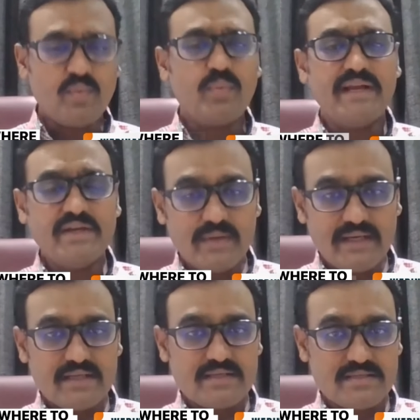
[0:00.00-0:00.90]
Where to
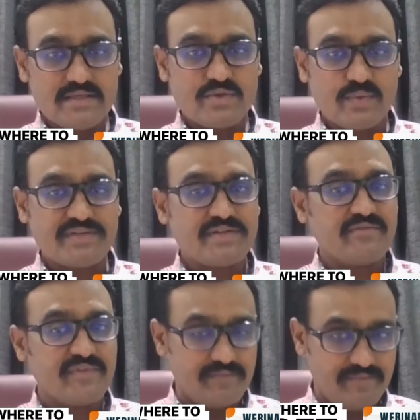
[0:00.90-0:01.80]
get a research
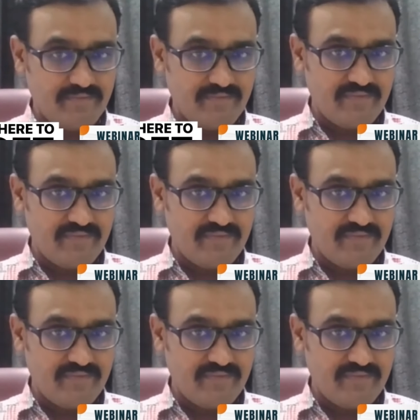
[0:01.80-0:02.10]
question from?